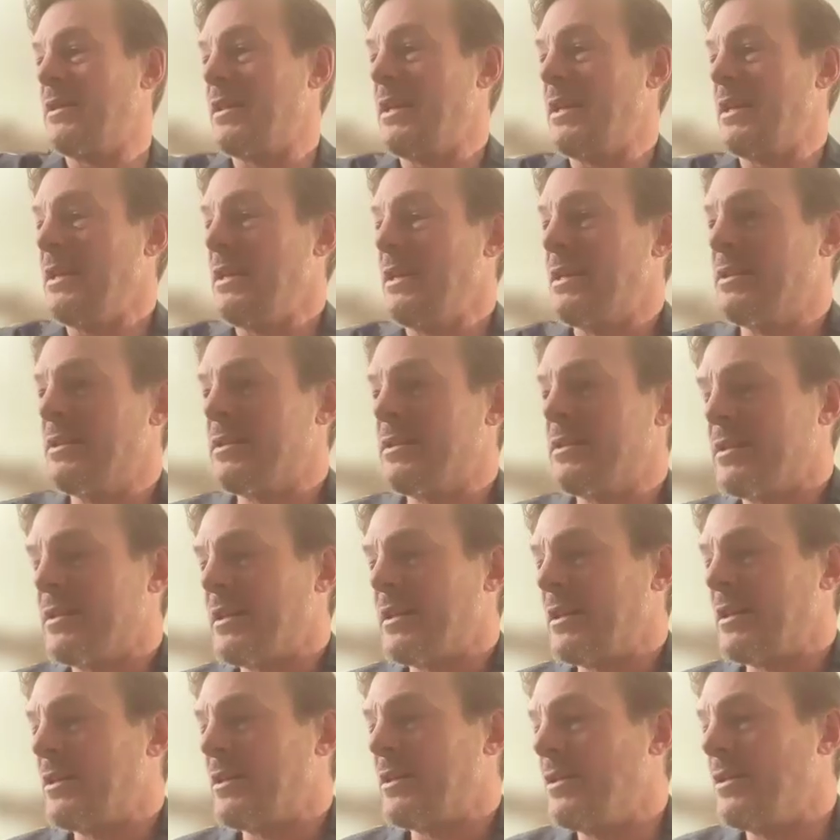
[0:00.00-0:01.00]
the thing is
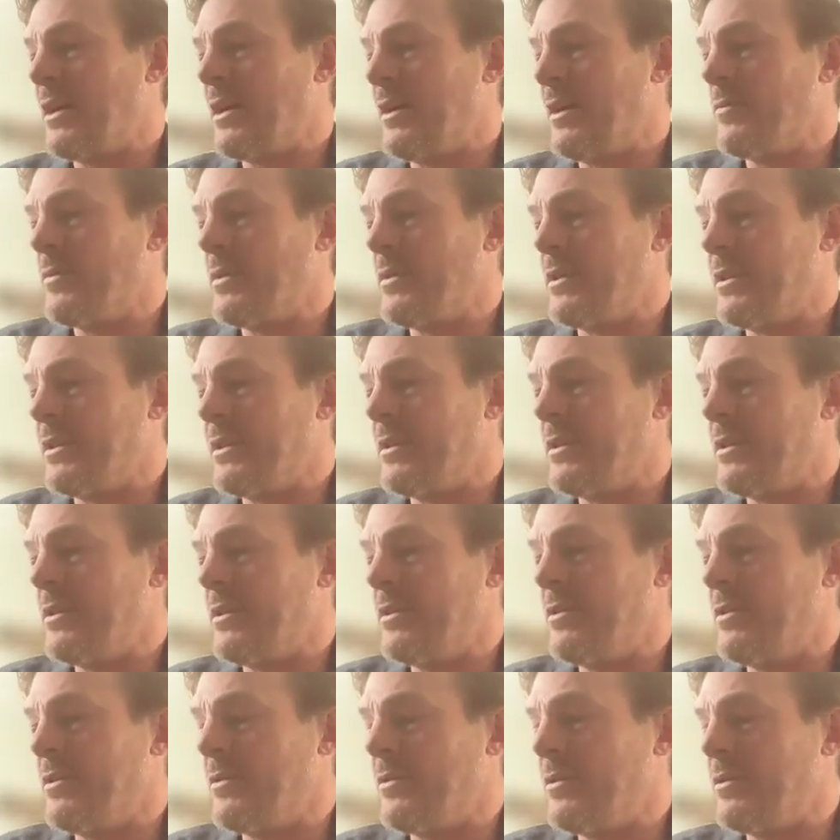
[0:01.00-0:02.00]
like you got
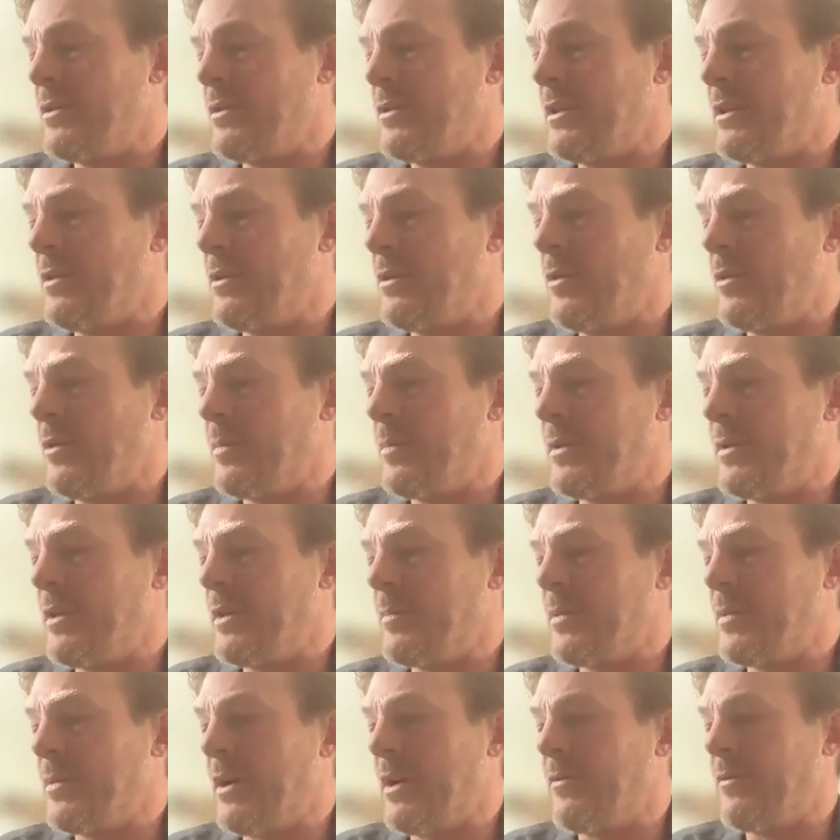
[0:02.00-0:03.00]
really, you did open
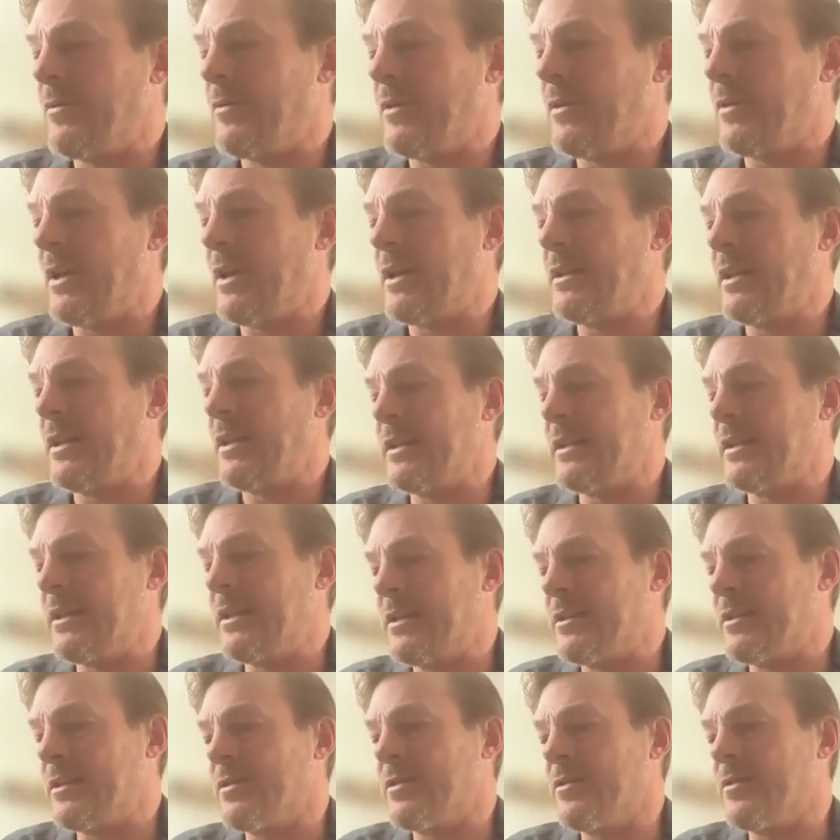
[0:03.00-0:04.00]
up an awful lot. Like,
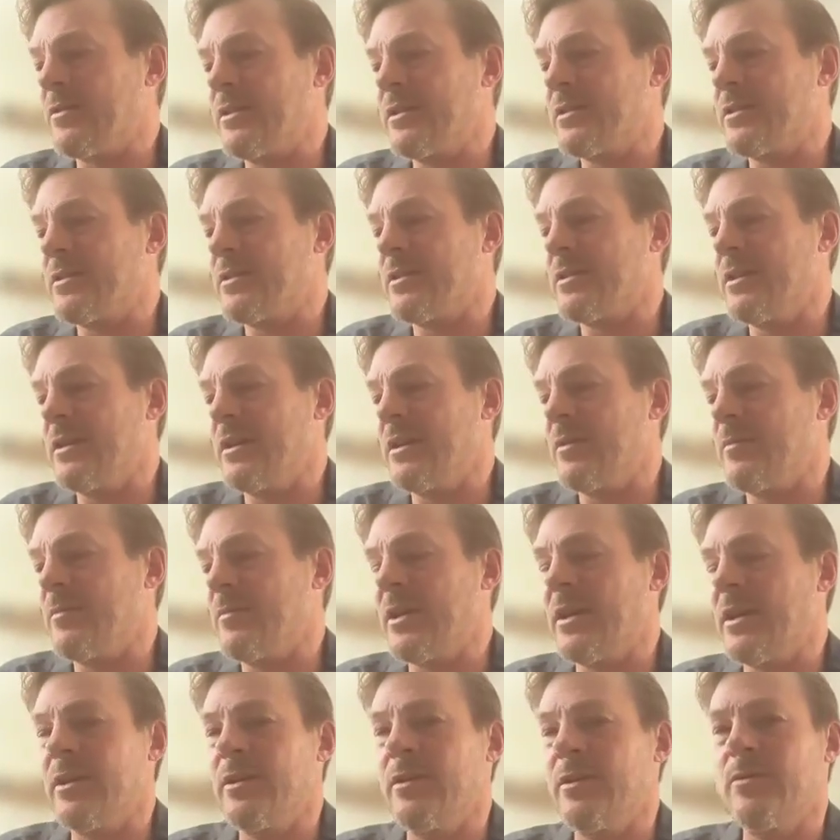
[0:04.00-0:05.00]
yes, there is the
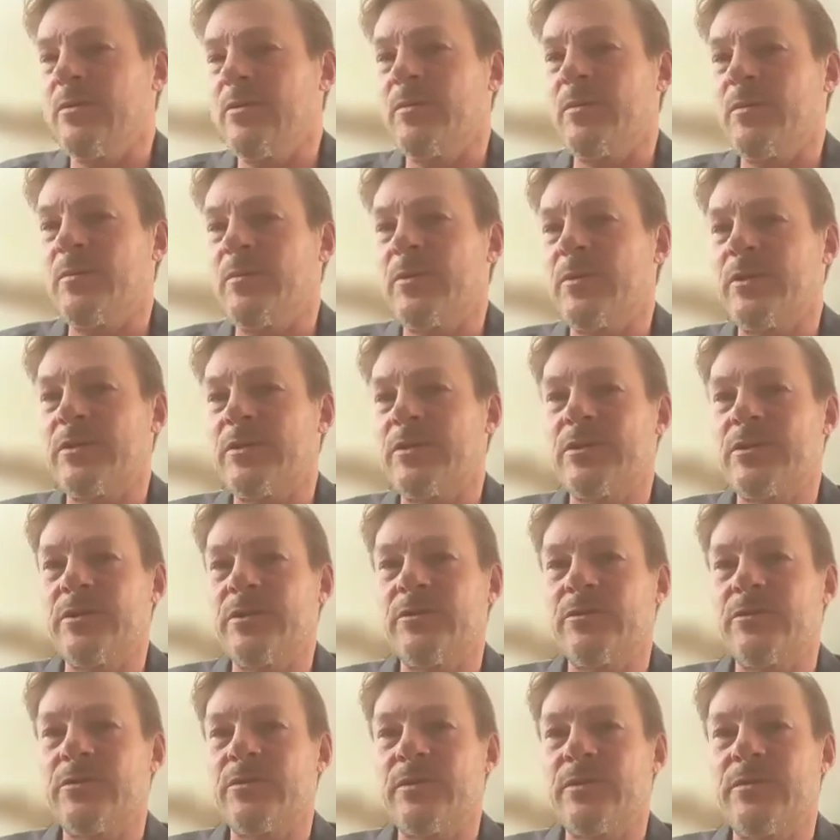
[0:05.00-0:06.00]
MKU when we're
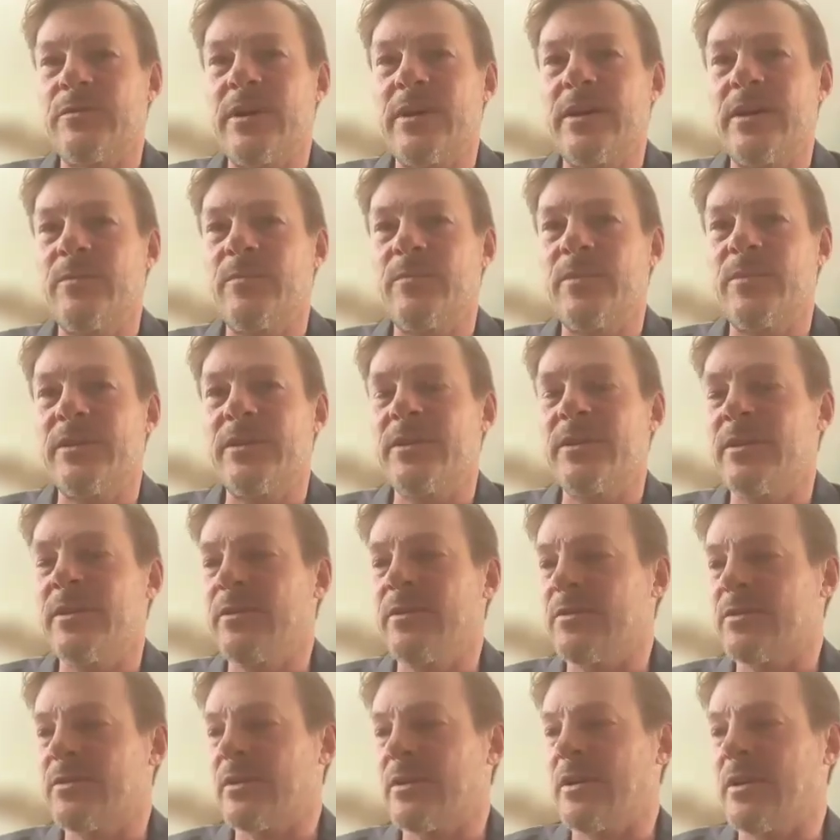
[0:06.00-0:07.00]
children, right? But
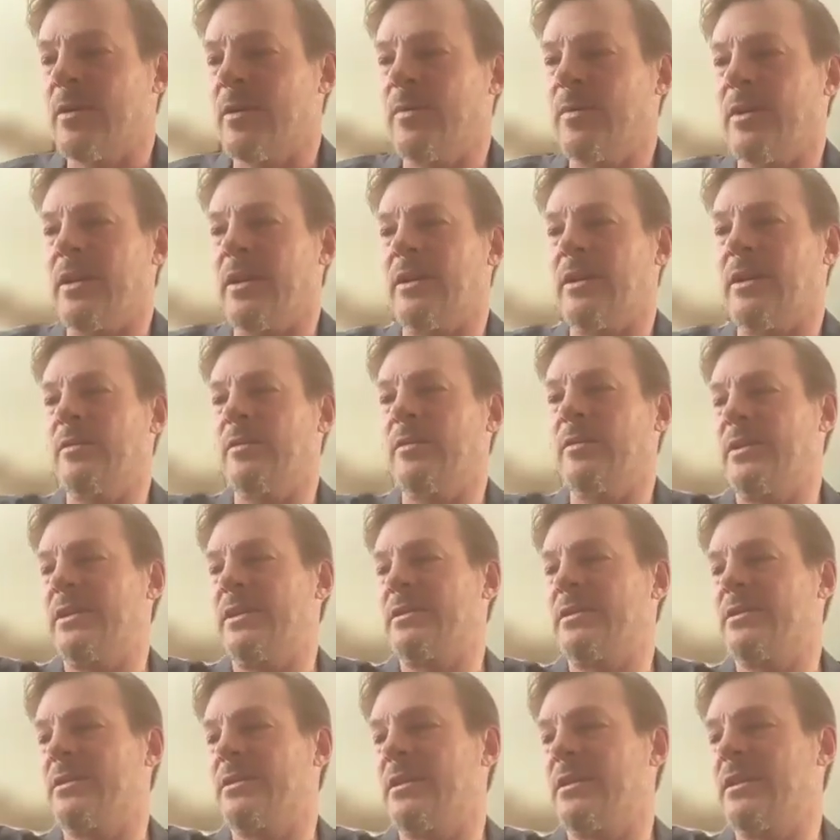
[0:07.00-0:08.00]
then there's a couple
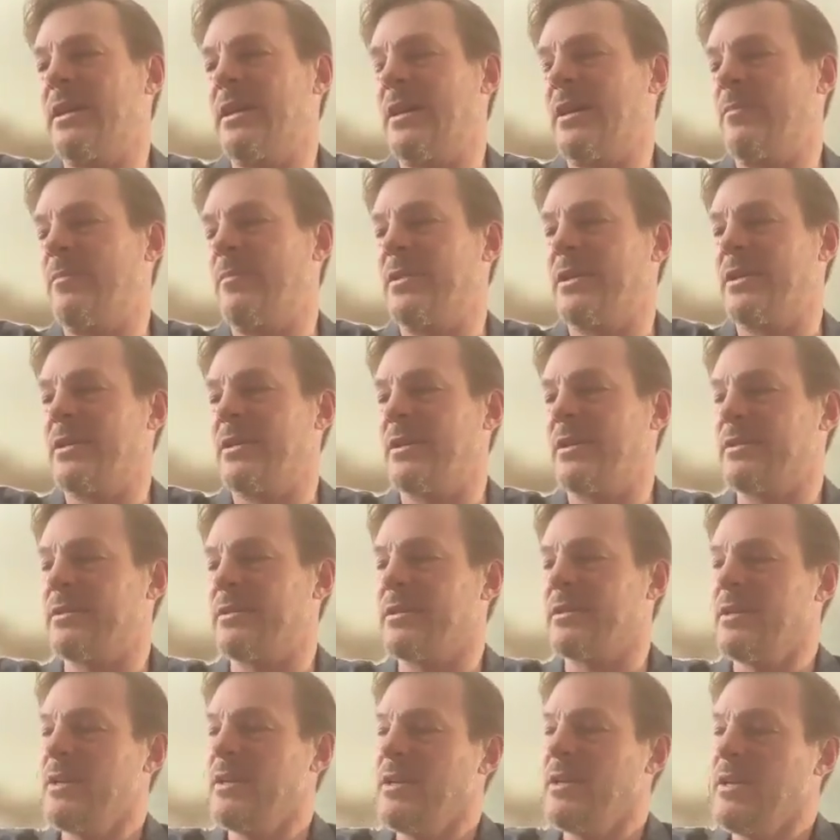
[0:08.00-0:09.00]
elements to that
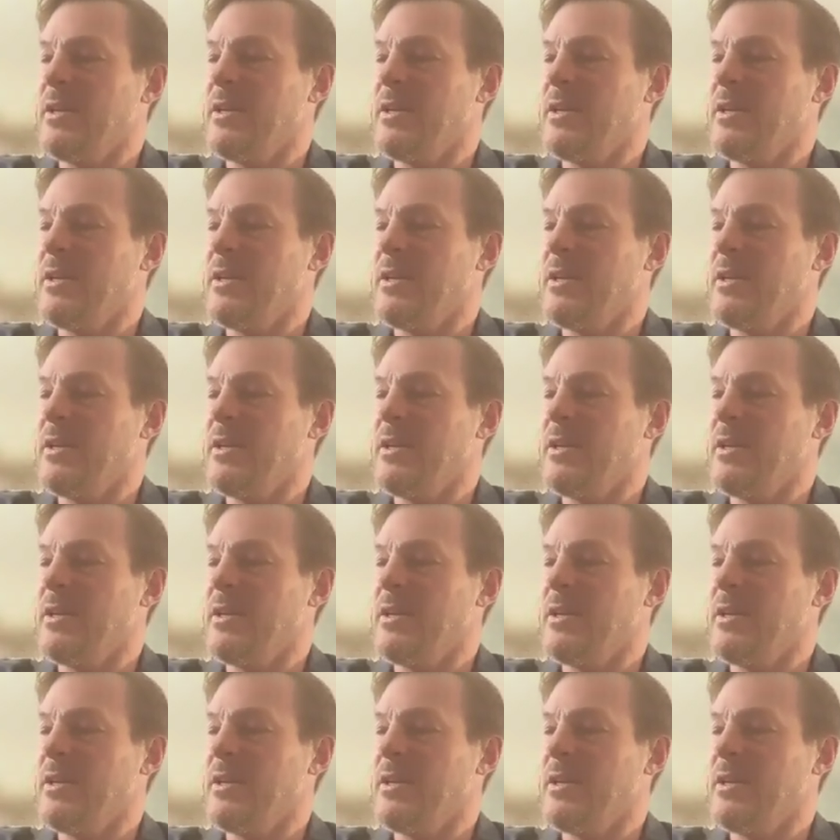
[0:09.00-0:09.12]
because